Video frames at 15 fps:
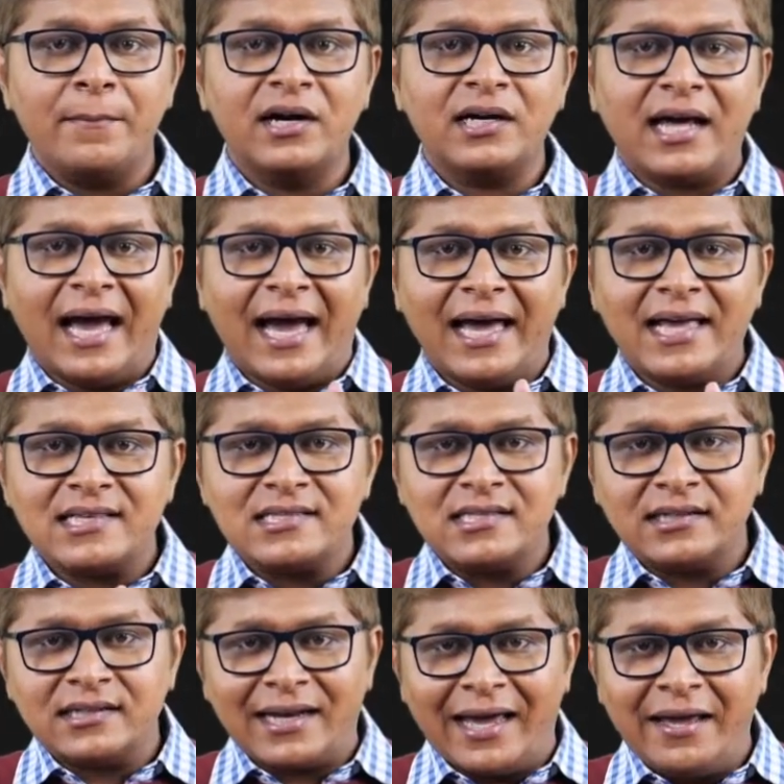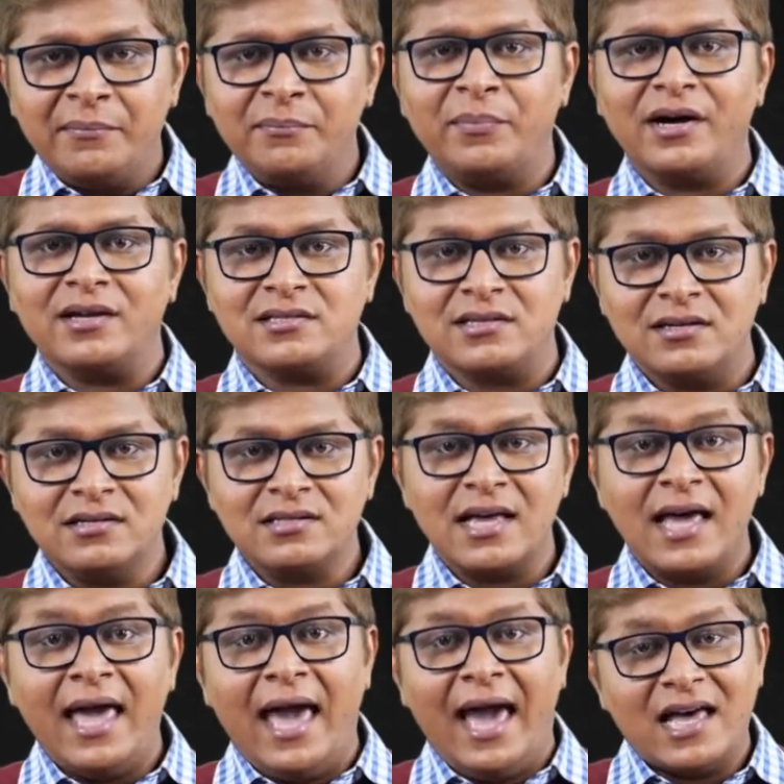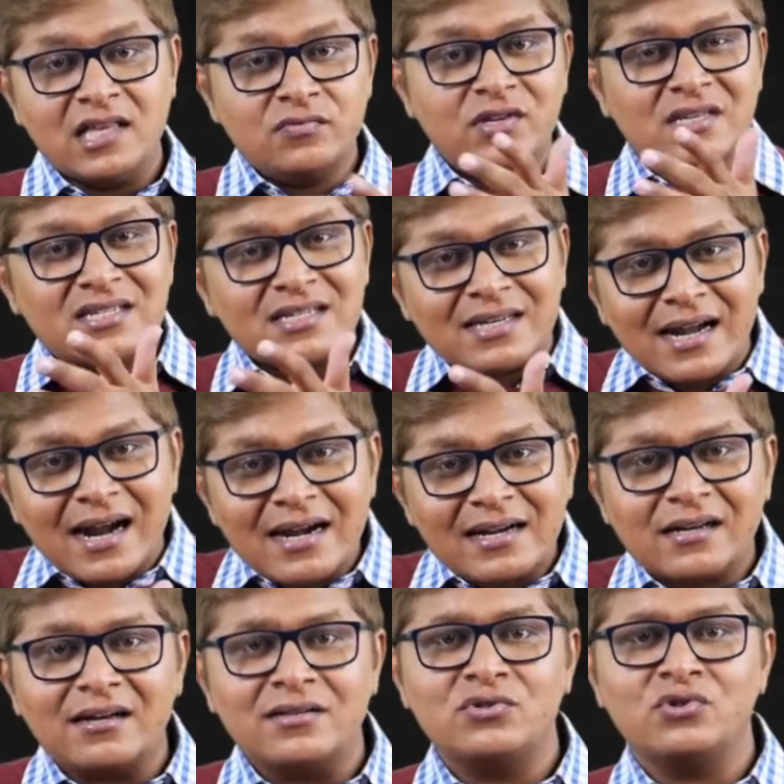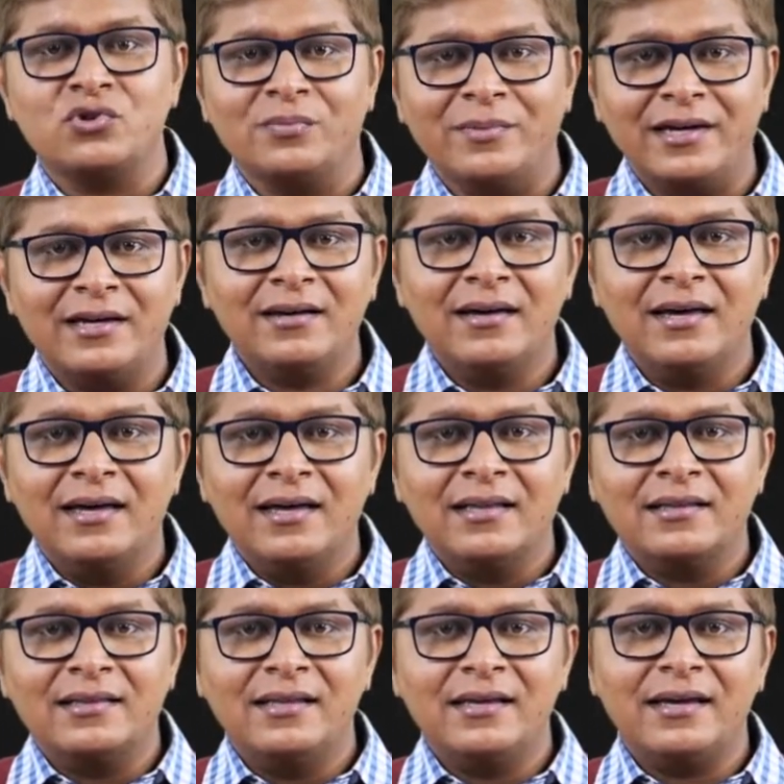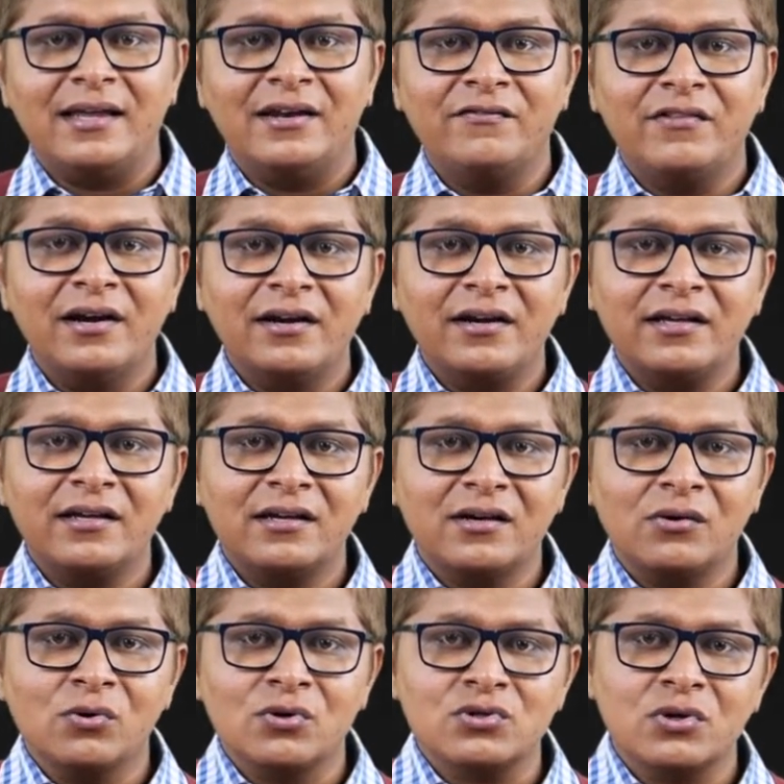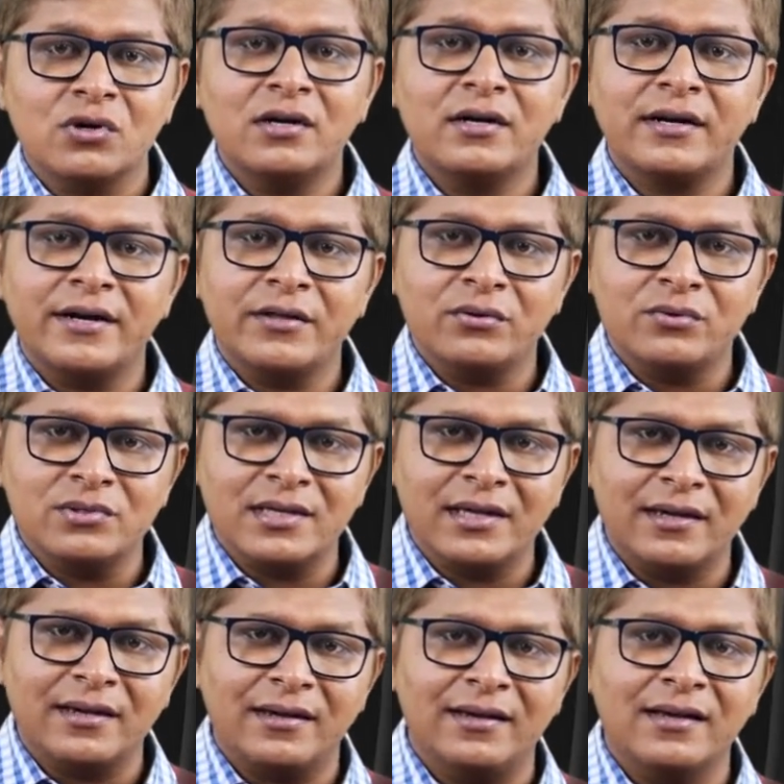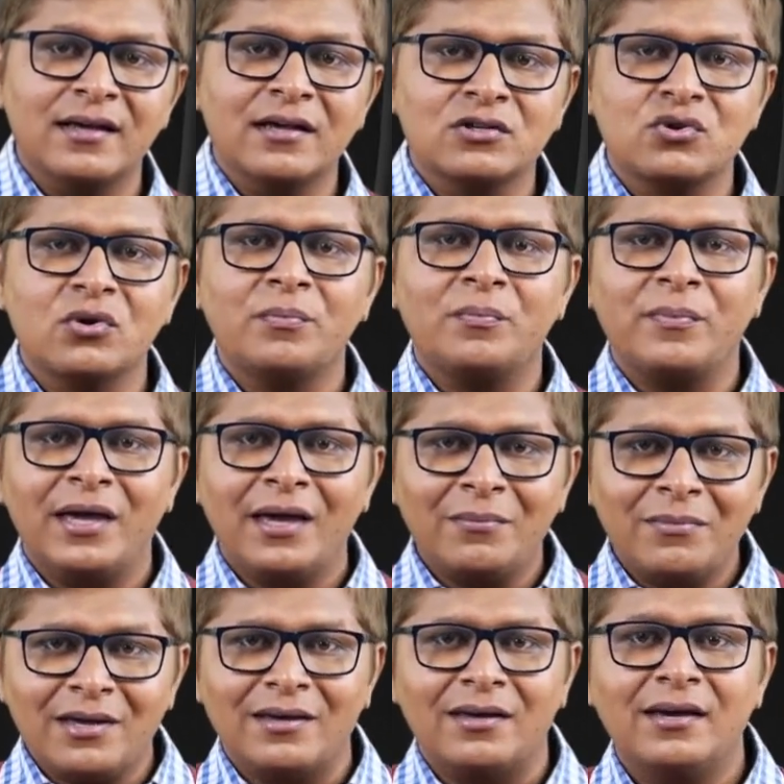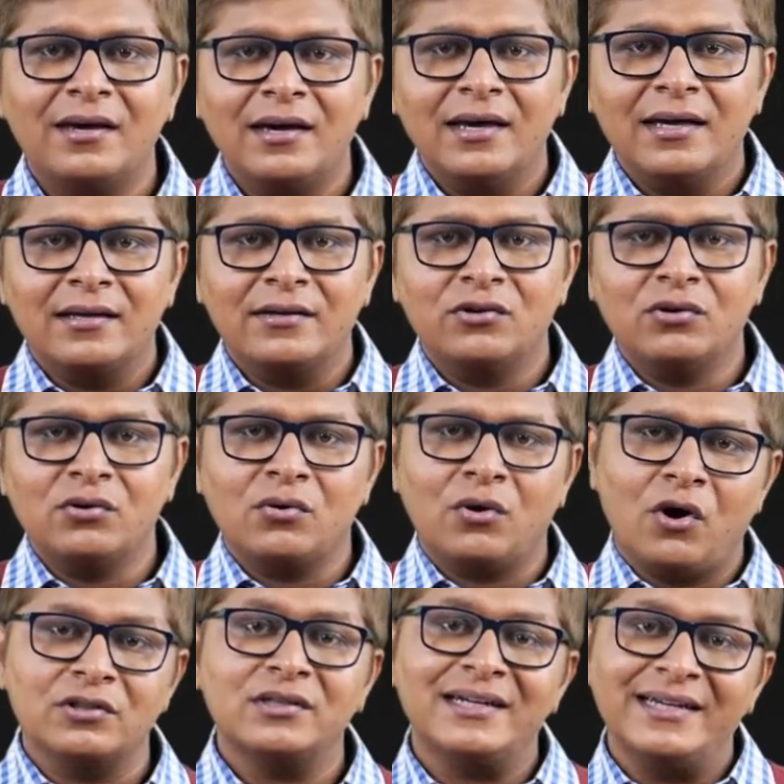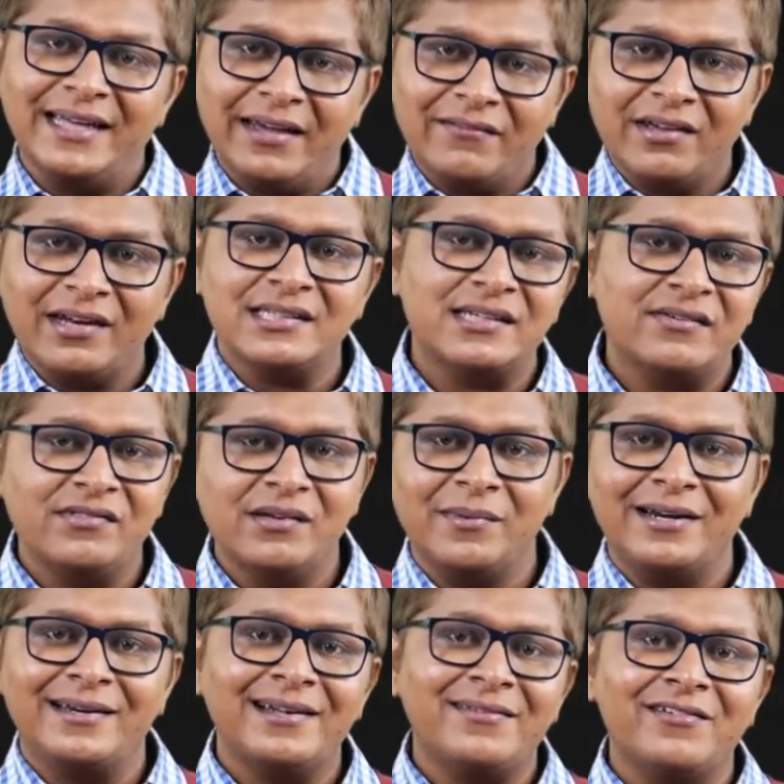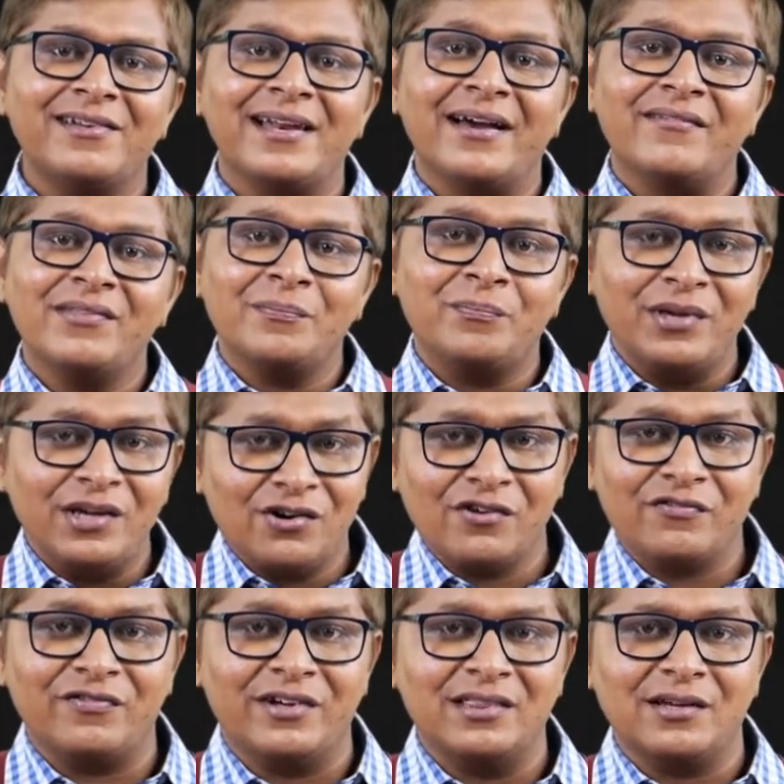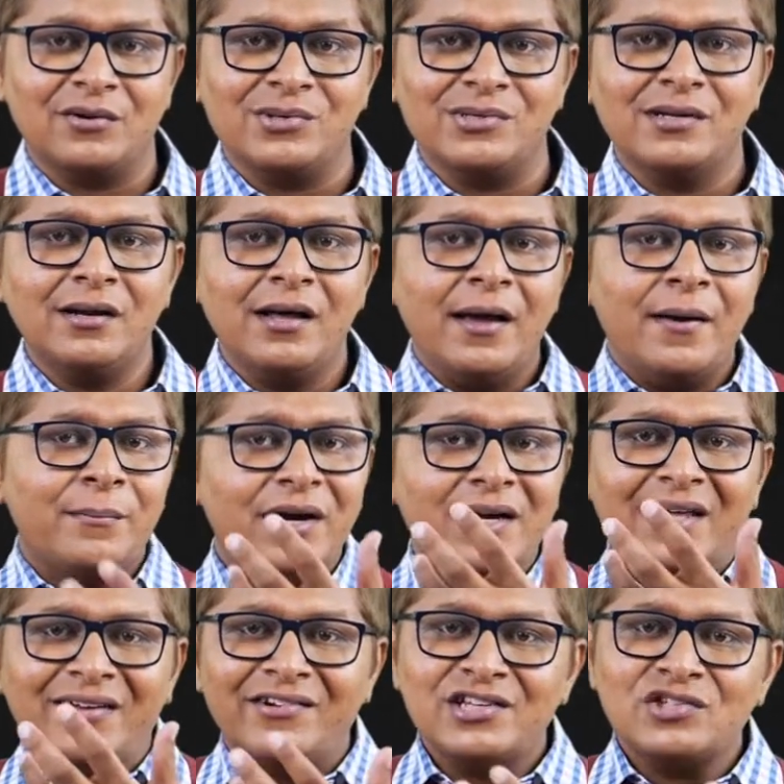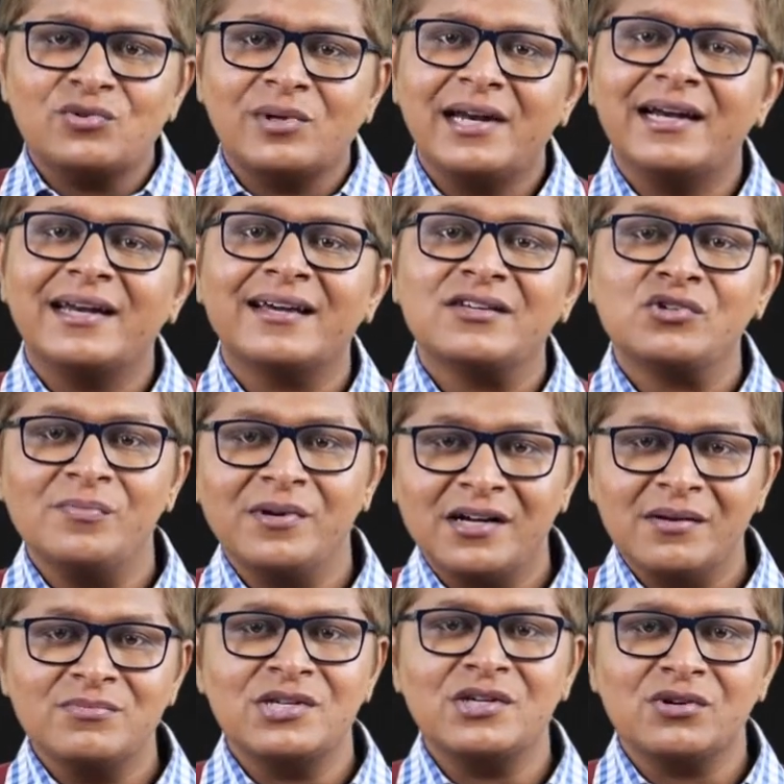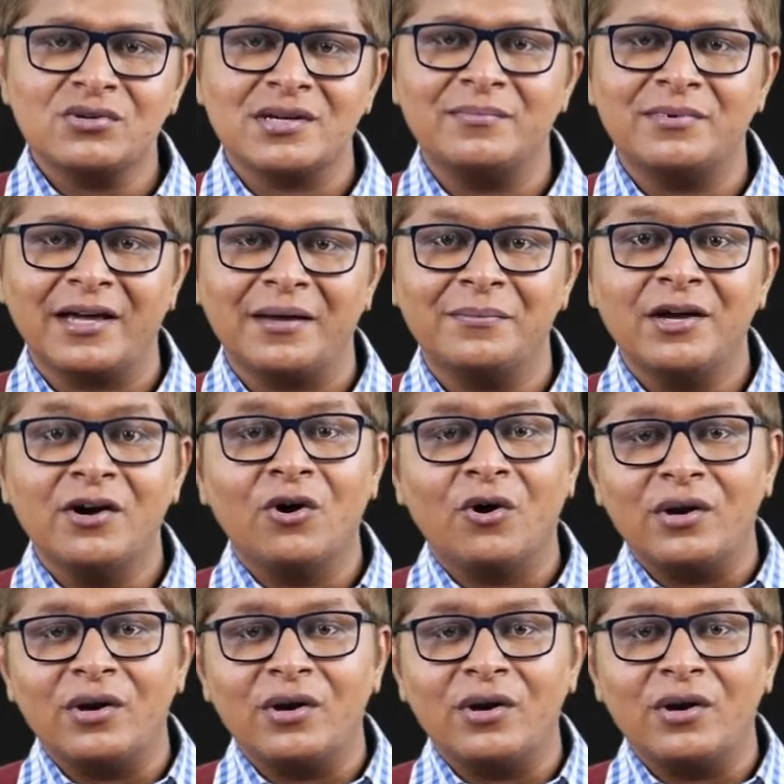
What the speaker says: But as the time passes, as we start consuming, the inventory goes on reducing. So, maybe, you know, on the day we receive the material, we will have the peak of 1000, but eventually it has to become zero sometime.